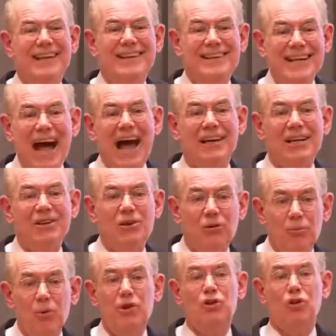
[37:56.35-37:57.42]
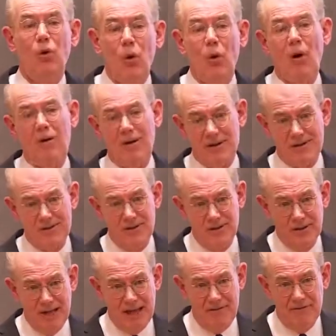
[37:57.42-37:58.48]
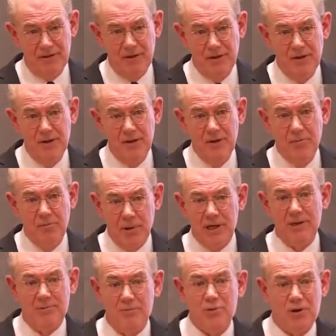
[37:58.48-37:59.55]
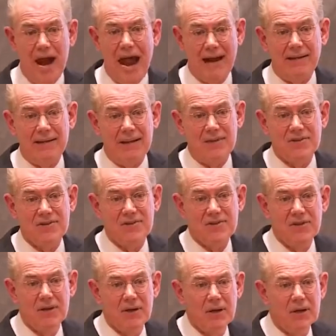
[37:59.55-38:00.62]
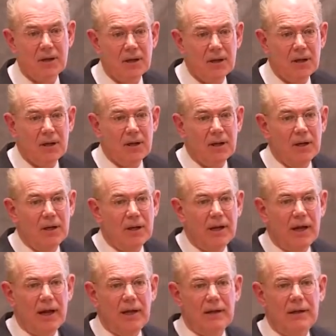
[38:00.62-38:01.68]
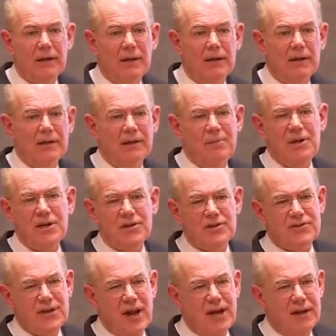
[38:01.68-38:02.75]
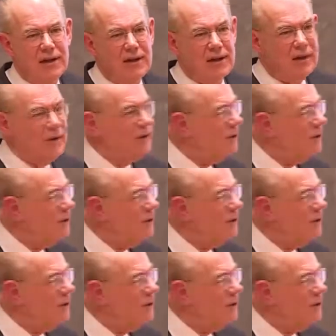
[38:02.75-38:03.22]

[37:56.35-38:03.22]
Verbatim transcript: Not at the rhetorical level, but in practice. And let me just say a